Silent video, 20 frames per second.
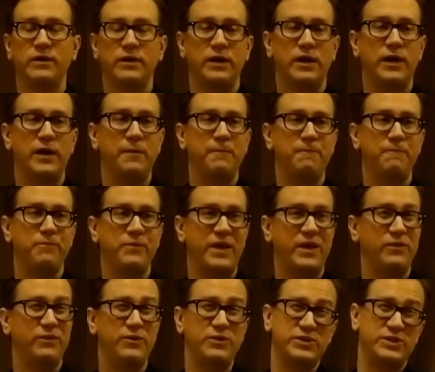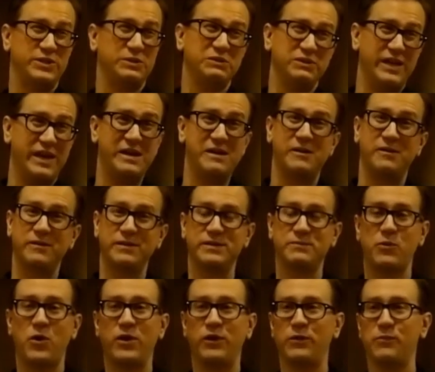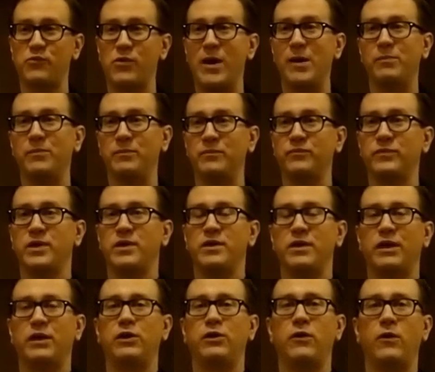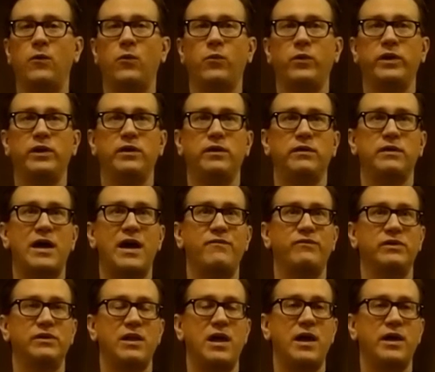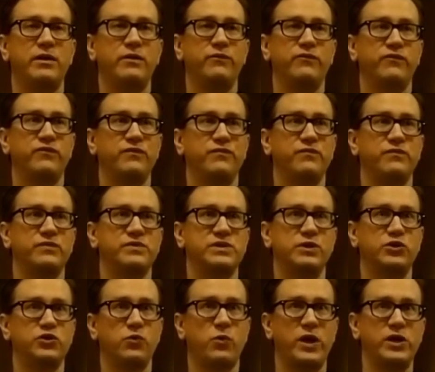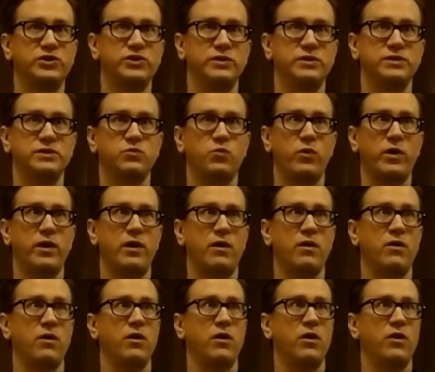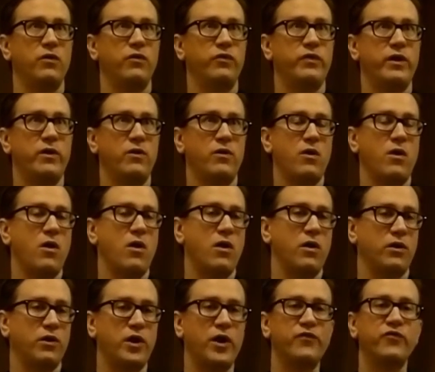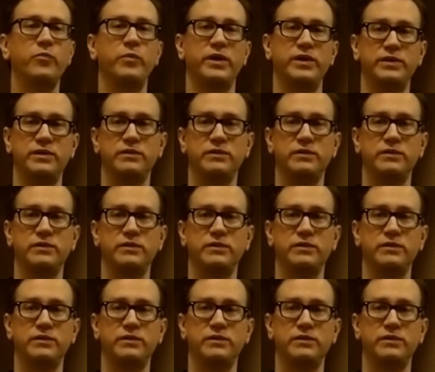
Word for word: Um, and they're still there as part of the problem. You know, we have a lot of situations where there are government